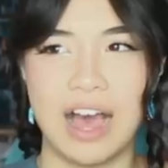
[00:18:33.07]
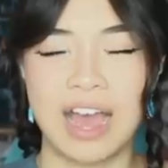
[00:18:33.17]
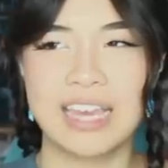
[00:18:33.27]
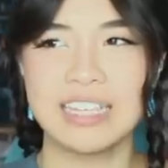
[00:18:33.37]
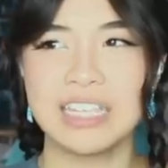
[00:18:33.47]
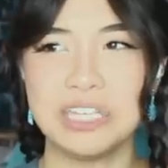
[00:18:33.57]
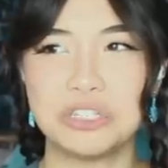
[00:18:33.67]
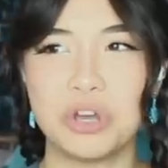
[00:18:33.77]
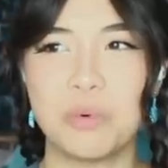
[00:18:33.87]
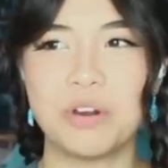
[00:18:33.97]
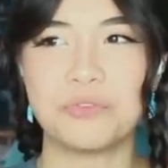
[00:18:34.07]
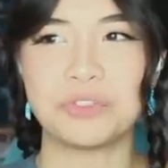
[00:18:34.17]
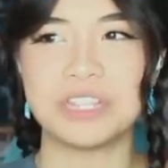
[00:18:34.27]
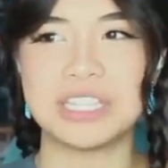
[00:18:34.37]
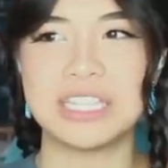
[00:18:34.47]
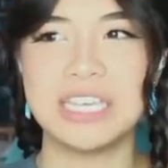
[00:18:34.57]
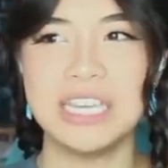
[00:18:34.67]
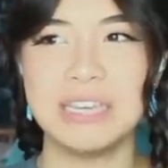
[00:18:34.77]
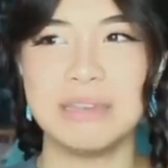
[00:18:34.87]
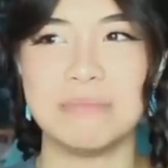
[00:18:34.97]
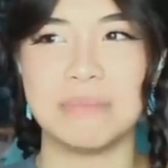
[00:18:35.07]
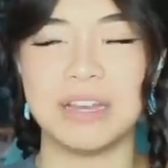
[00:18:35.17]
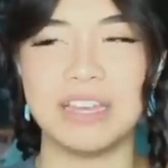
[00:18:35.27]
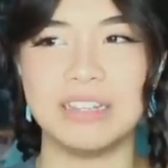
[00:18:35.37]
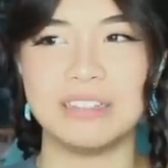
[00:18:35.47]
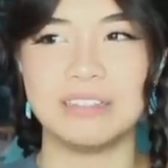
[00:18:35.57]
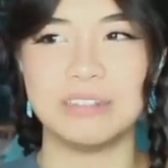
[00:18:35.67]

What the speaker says: I guess he took one for the team, but...